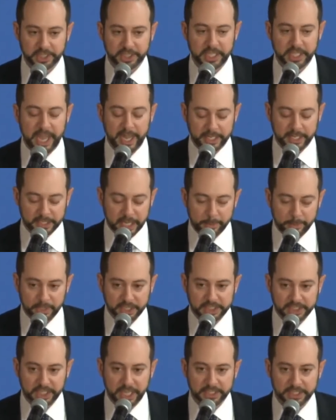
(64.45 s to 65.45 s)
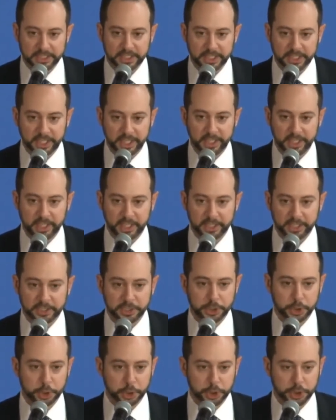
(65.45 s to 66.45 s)
In the academic sense, it
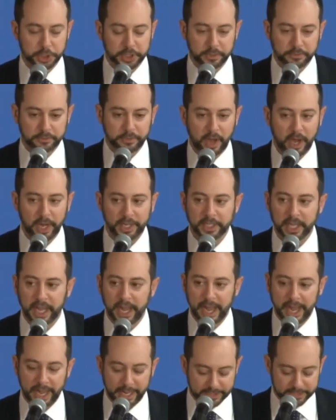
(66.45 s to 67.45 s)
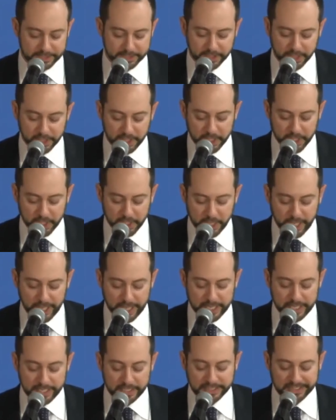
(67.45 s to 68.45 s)
is usually defined as
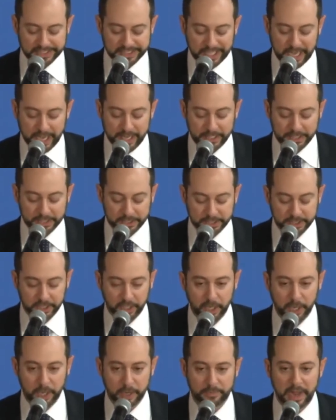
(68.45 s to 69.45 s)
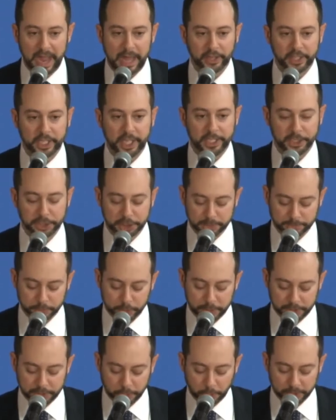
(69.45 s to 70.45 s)
a science of allocation of
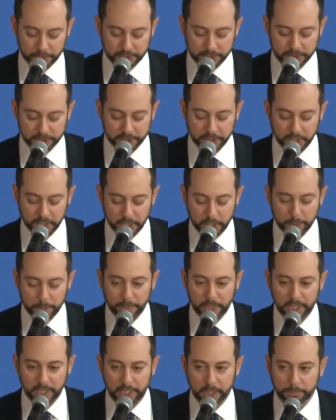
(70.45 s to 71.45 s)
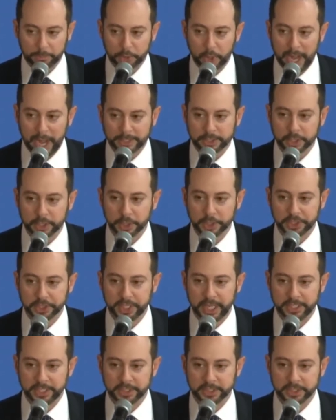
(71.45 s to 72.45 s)
resources. But in a practical
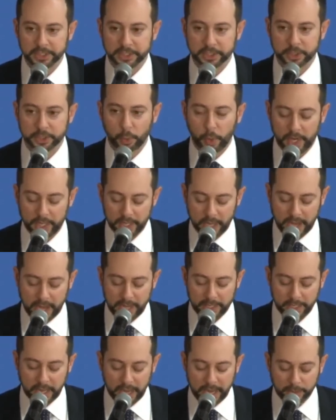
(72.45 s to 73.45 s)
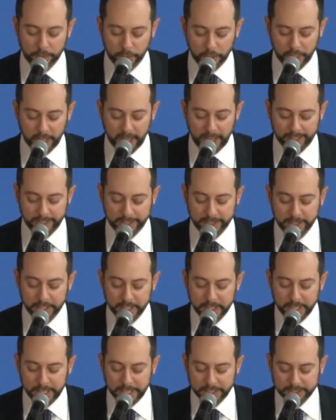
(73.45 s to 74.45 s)
sense, and this is the way I look at it,
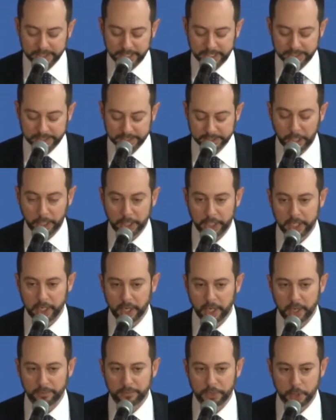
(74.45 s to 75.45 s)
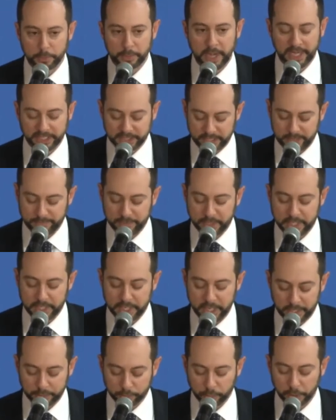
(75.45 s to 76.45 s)
it's a study of human
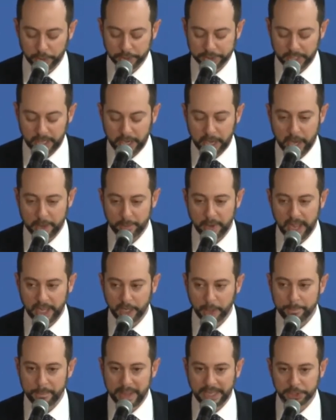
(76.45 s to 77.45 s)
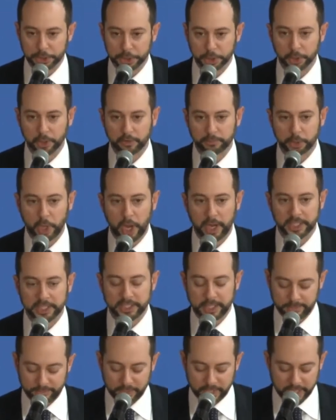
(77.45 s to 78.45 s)
activity in real time and a measure of
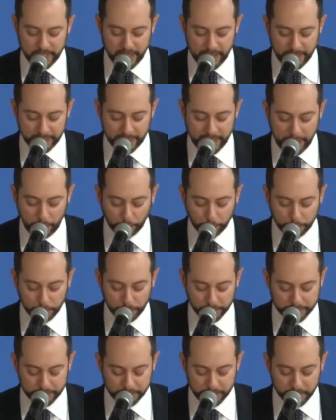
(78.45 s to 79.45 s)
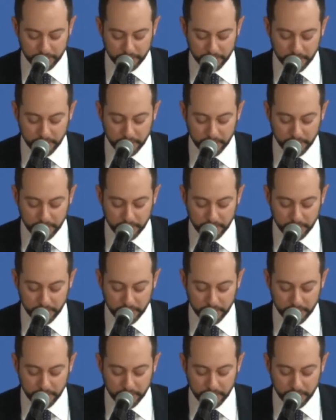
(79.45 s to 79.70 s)
productivity and output.